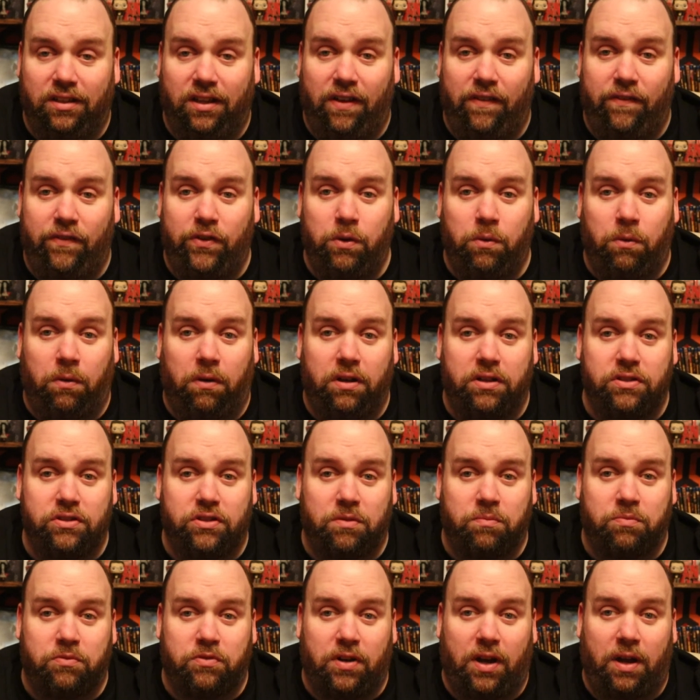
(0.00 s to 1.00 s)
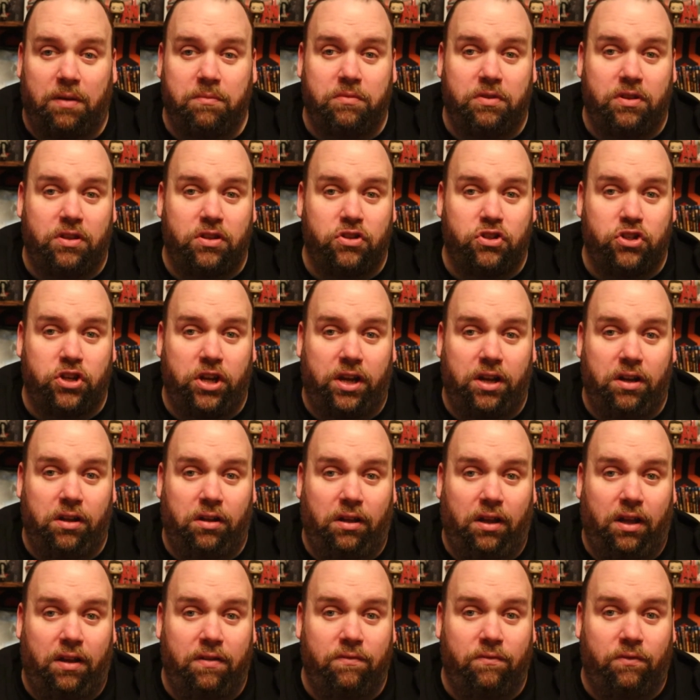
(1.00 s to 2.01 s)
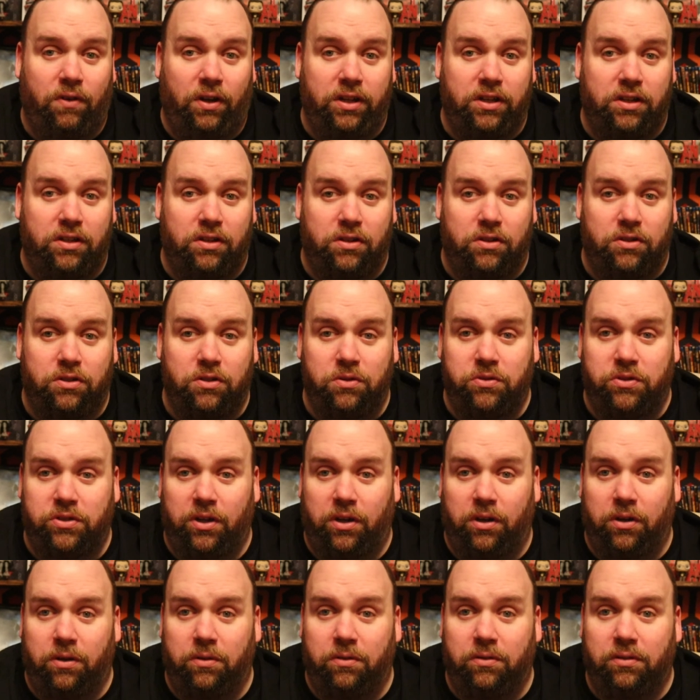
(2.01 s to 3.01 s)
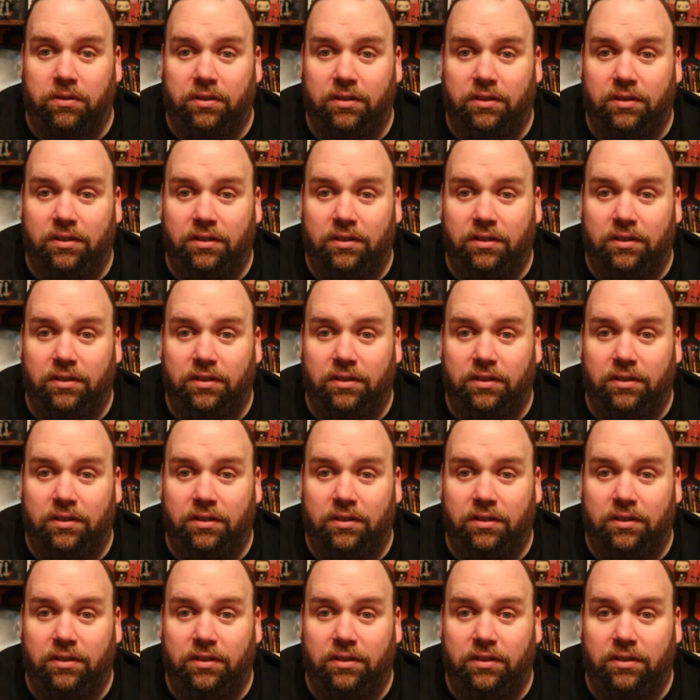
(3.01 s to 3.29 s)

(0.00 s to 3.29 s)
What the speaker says: If you are unsubscribed to the channel, I invite you to do so.